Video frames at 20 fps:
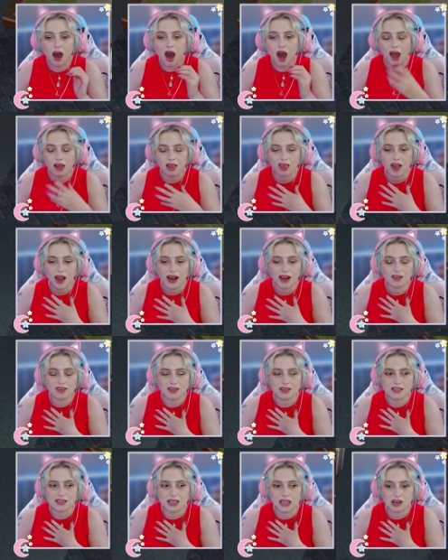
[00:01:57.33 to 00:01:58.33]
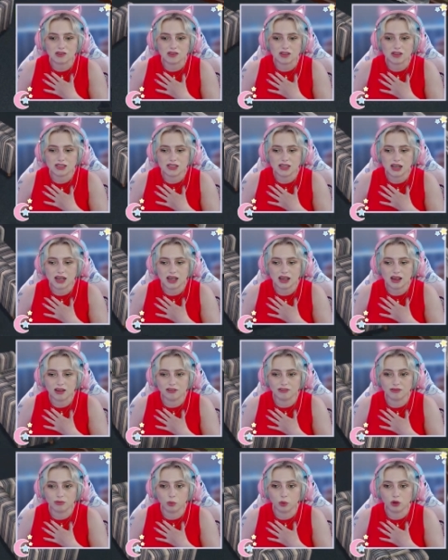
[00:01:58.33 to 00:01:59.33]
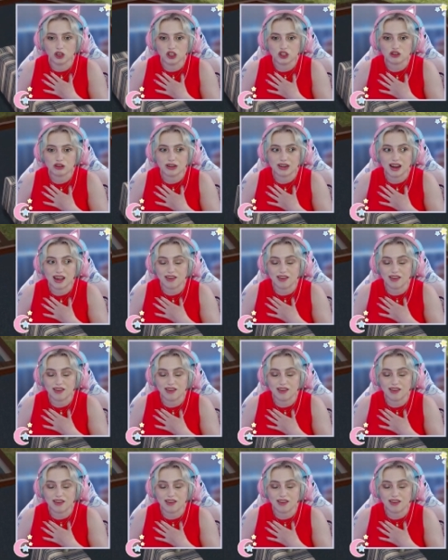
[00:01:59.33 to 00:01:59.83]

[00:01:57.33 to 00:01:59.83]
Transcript: I like the secrecy of wondering